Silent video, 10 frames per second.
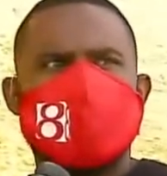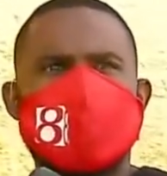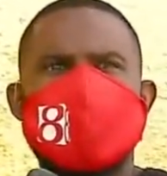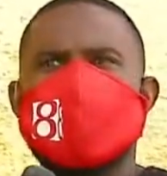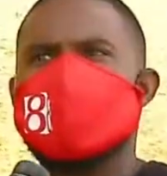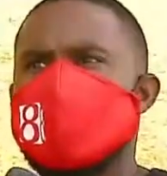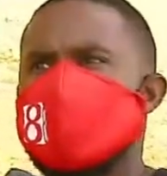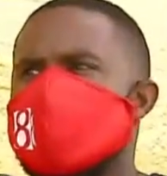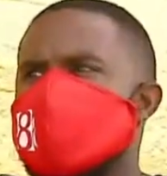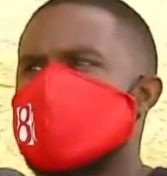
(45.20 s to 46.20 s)
I
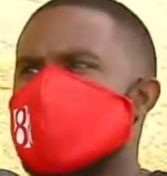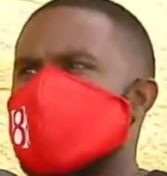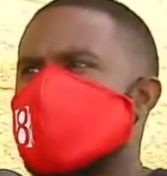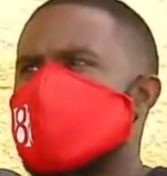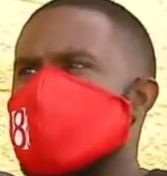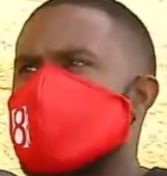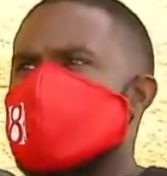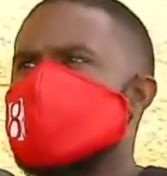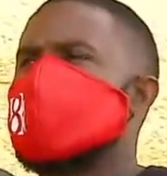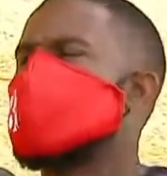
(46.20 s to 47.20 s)
wake up
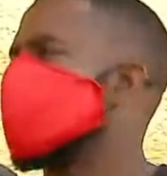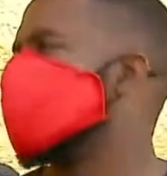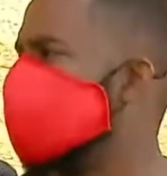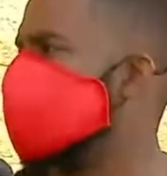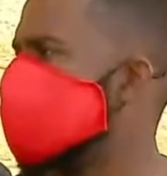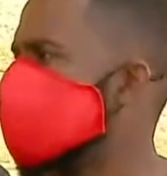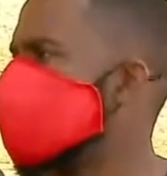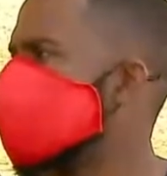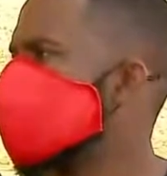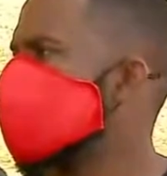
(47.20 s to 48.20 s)
and it's a little of
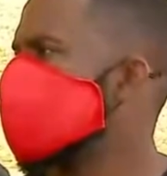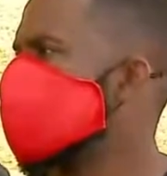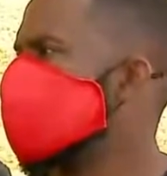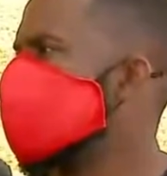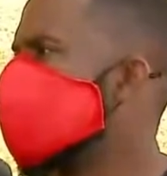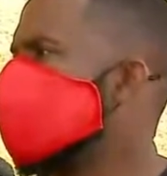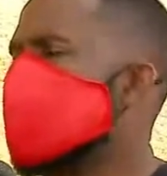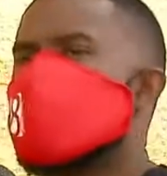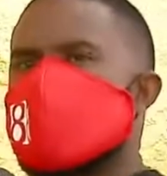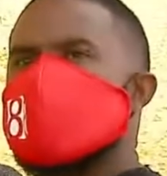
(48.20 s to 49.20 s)
this,
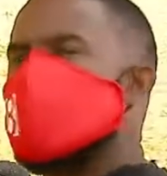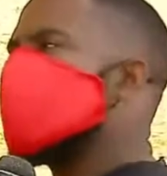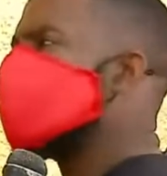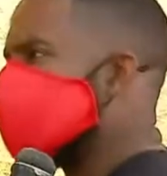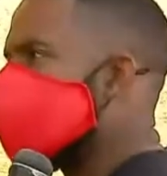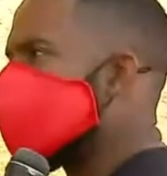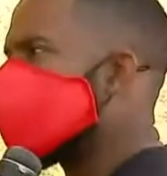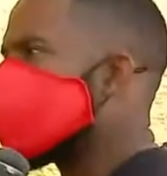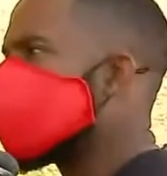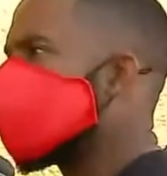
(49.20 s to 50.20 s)
and then there's a little of that,